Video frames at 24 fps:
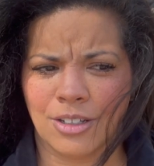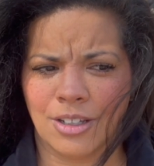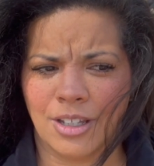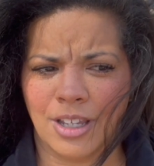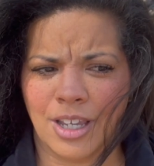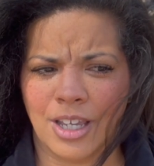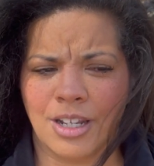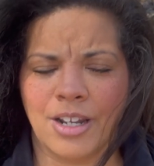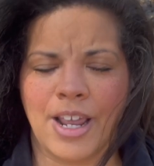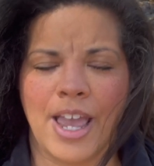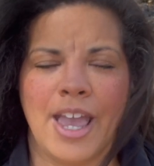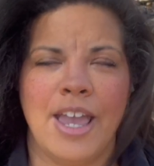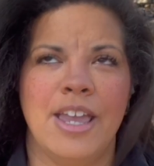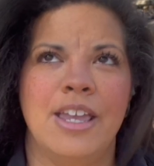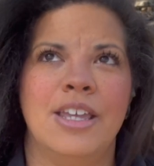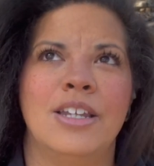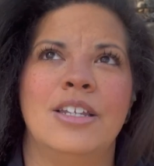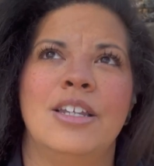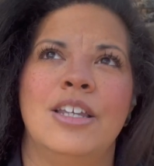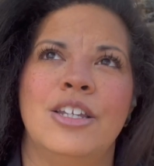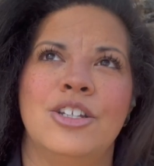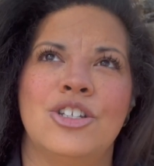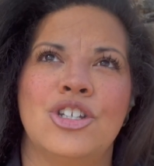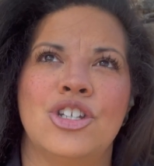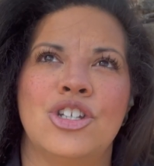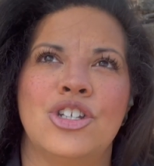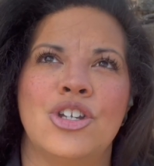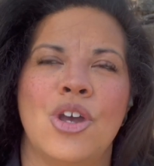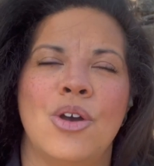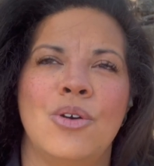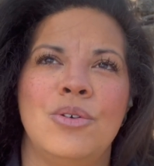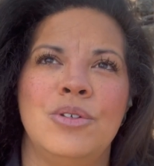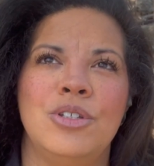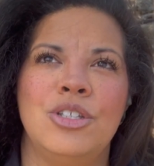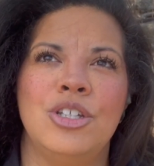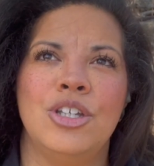it
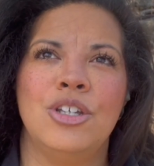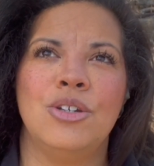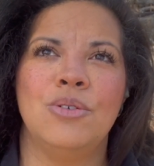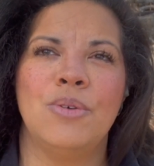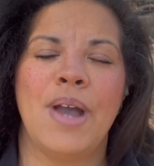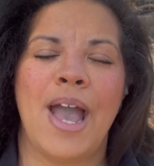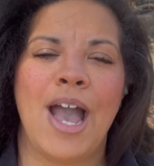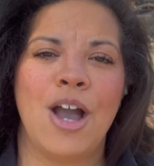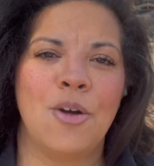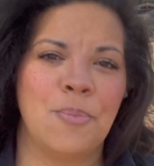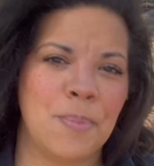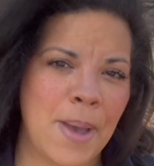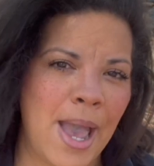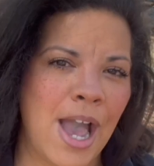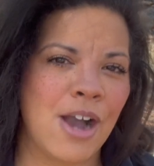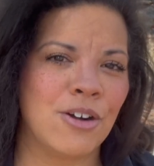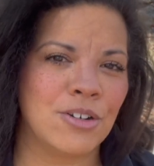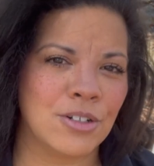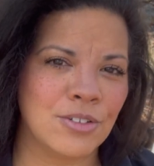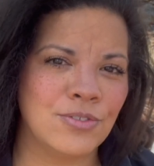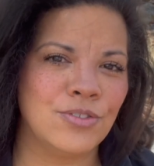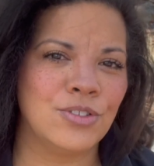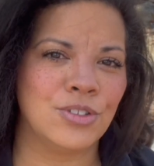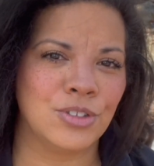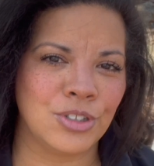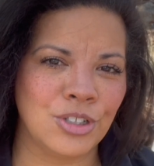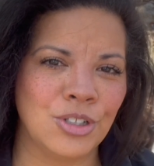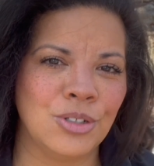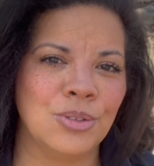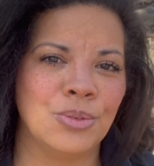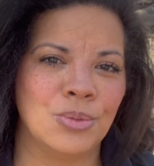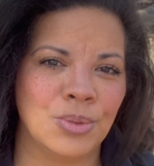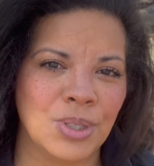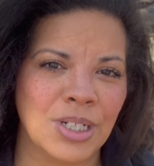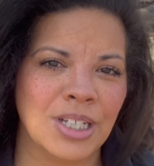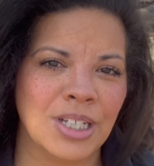shows you how powerful
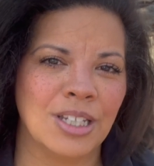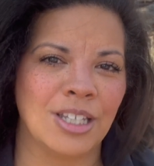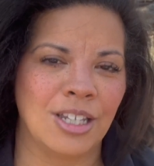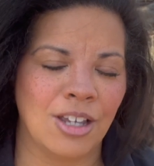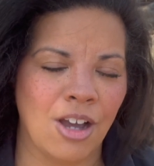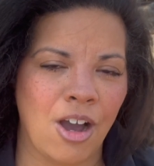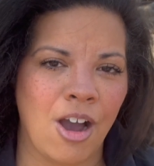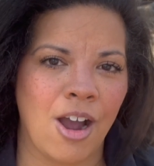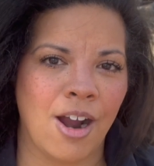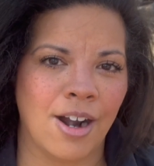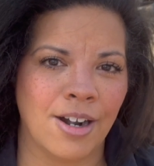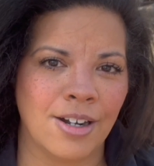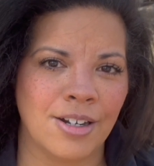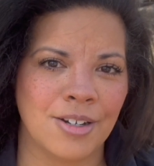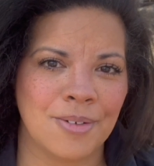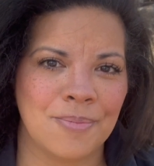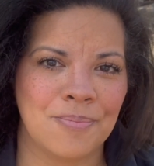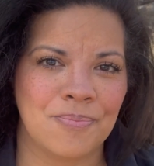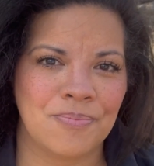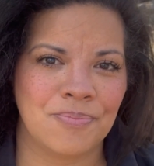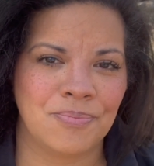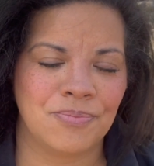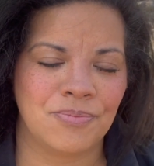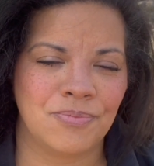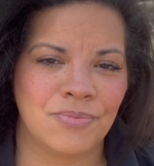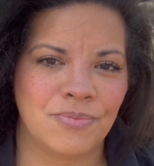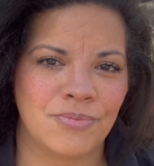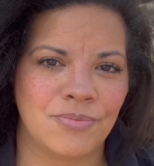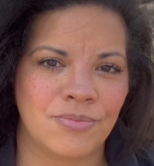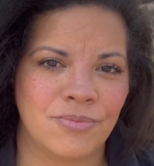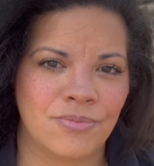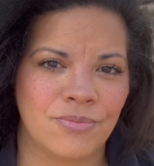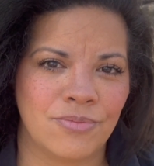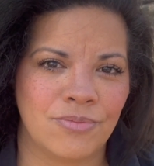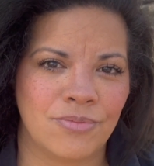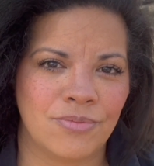you really are.
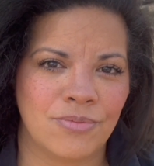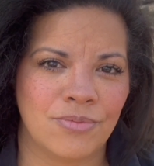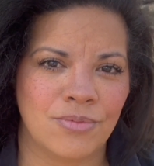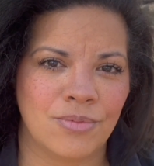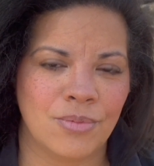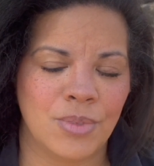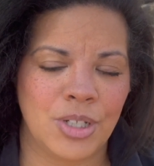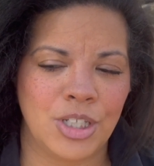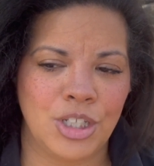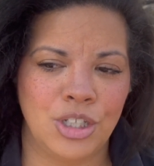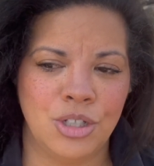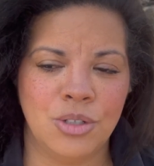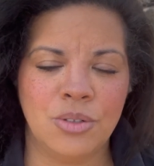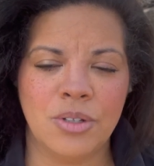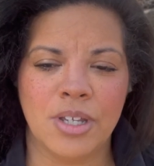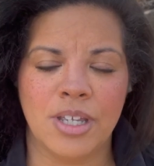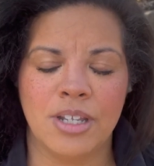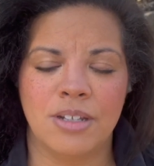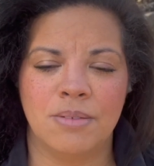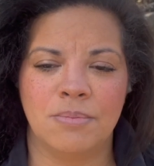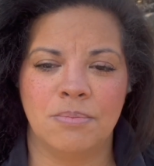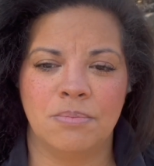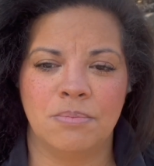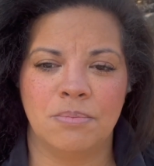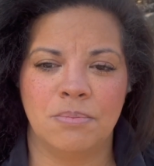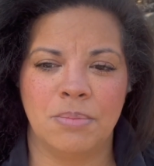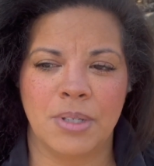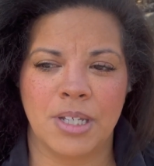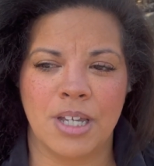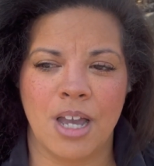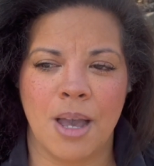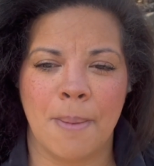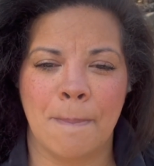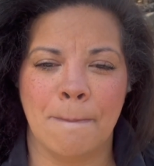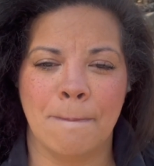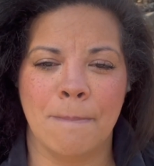When you can
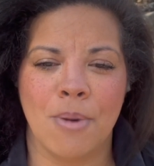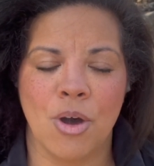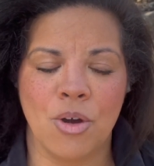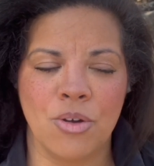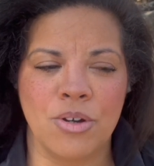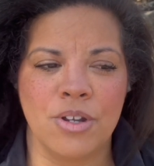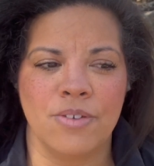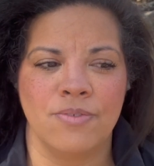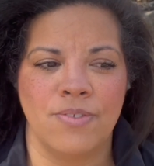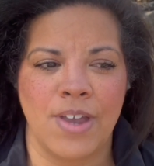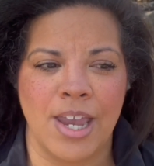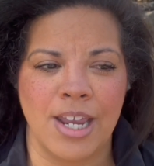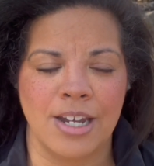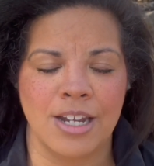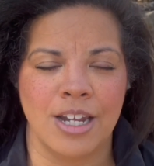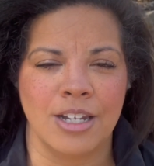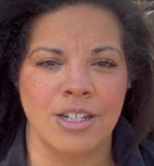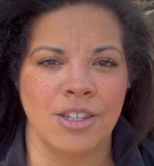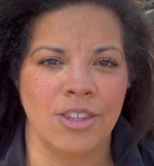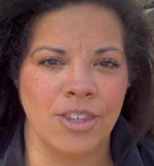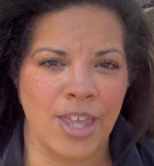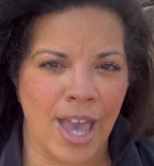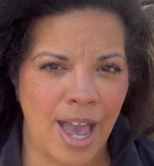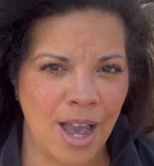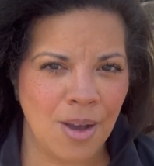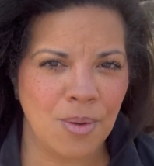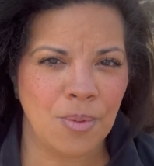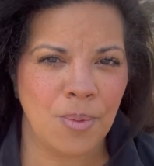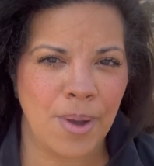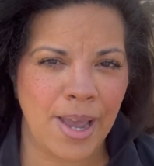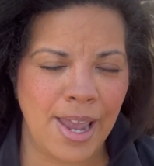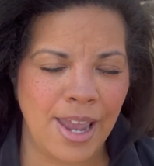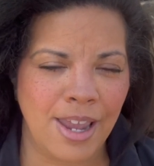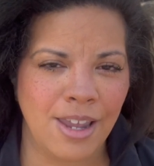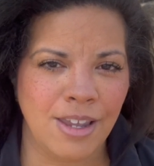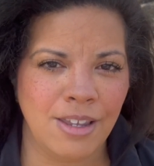become motivated that
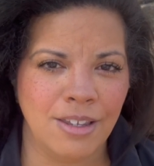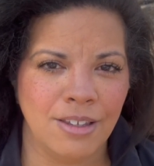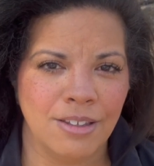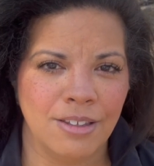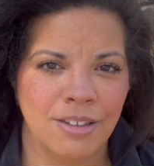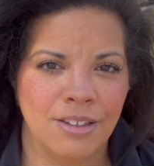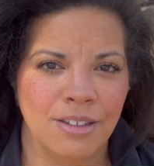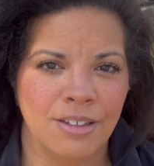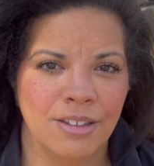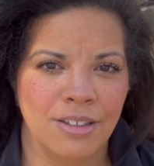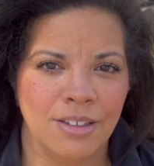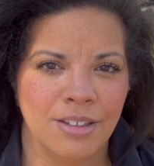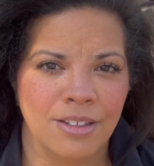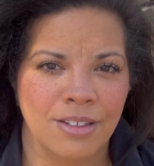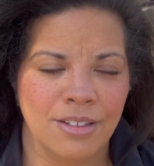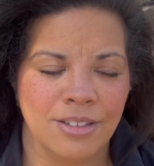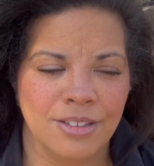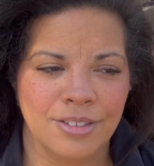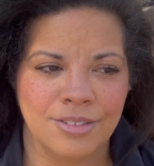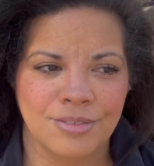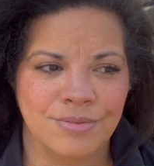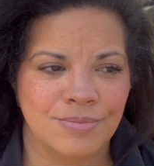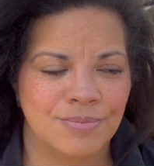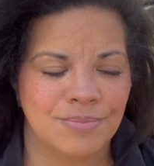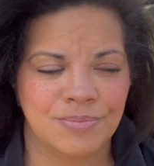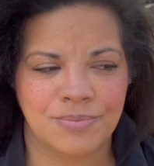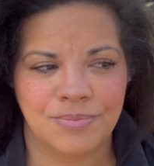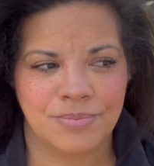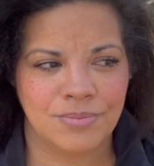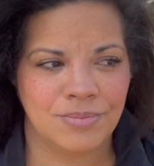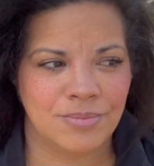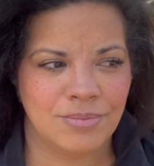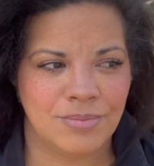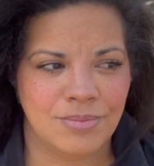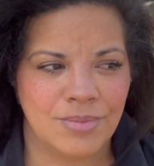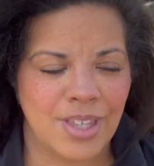way,
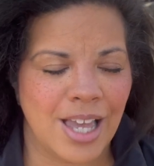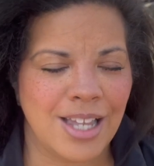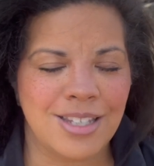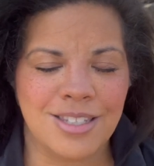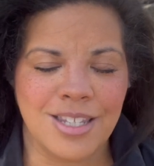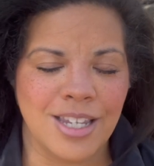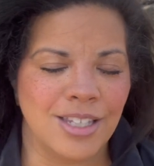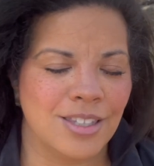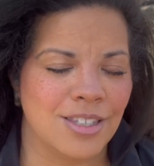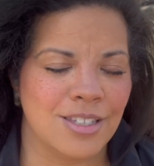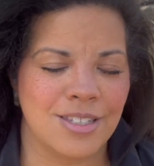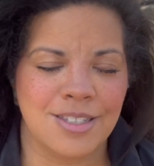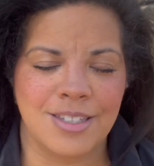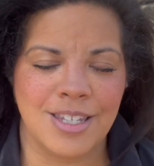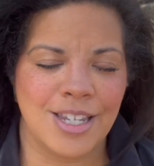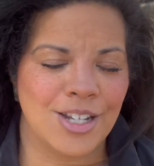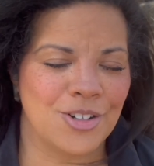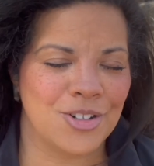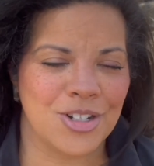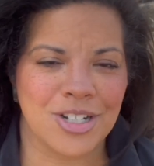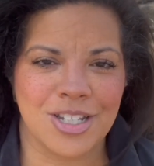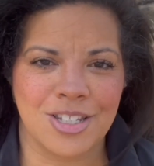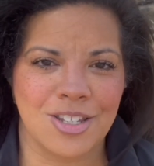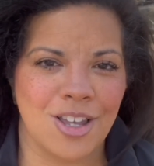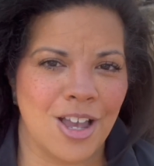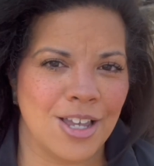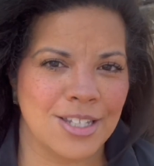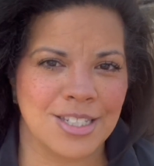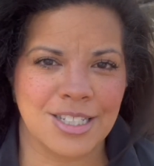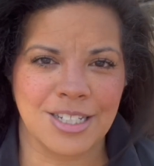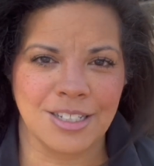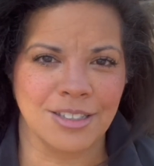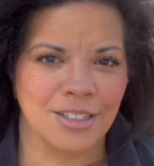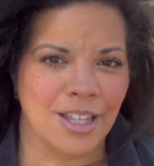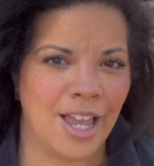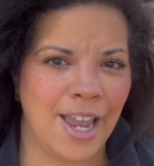that's like the secret sauce
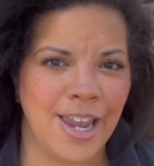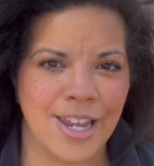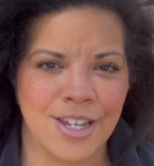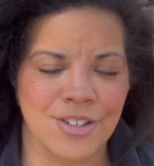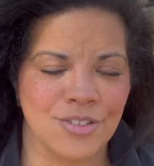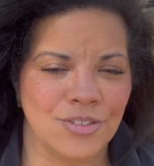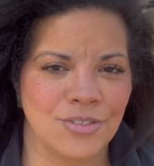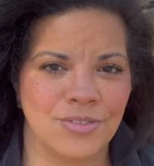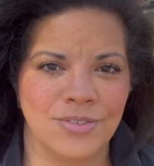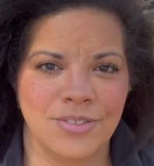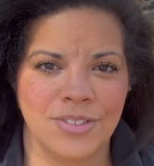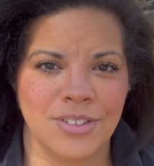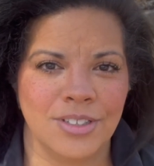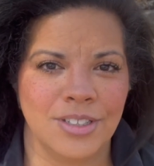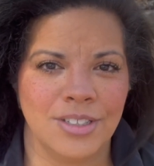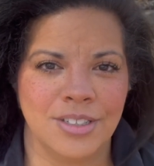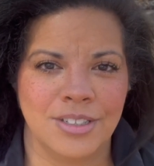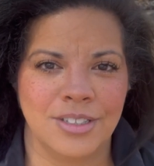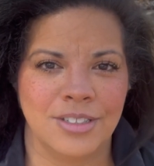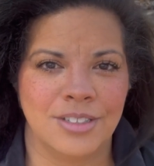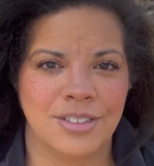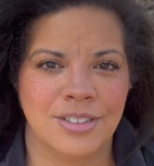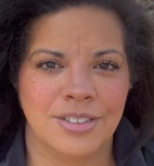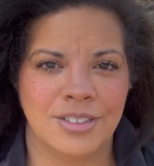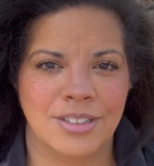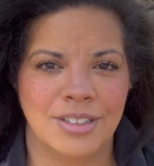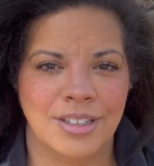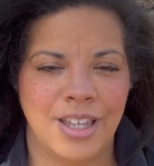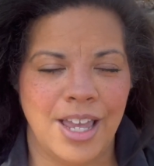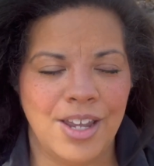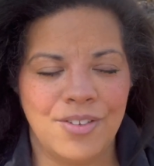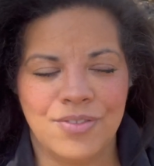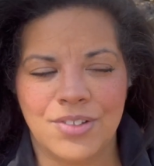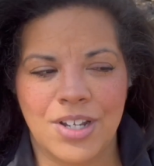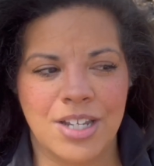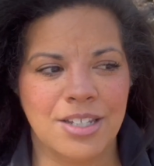to life.
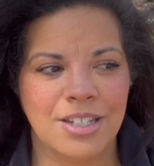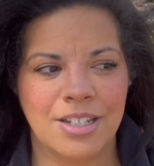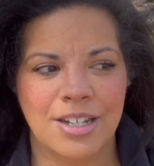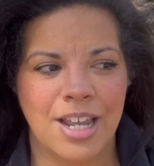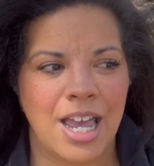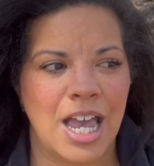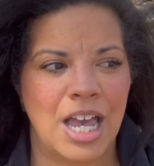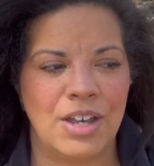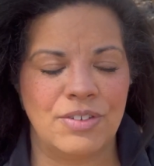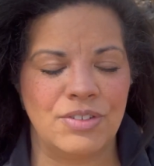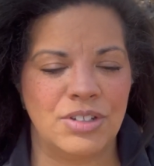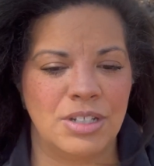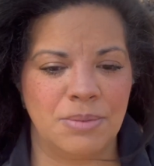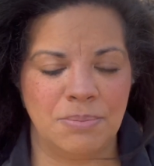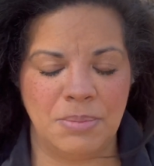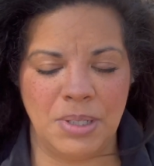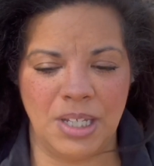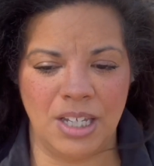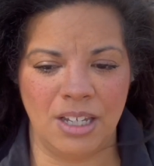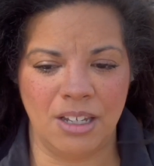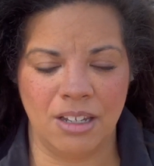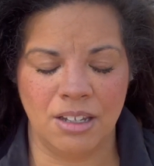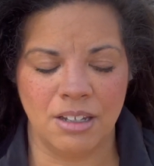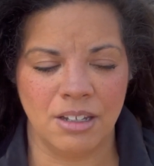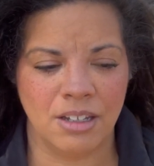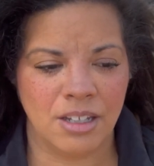Life doesn't have to be,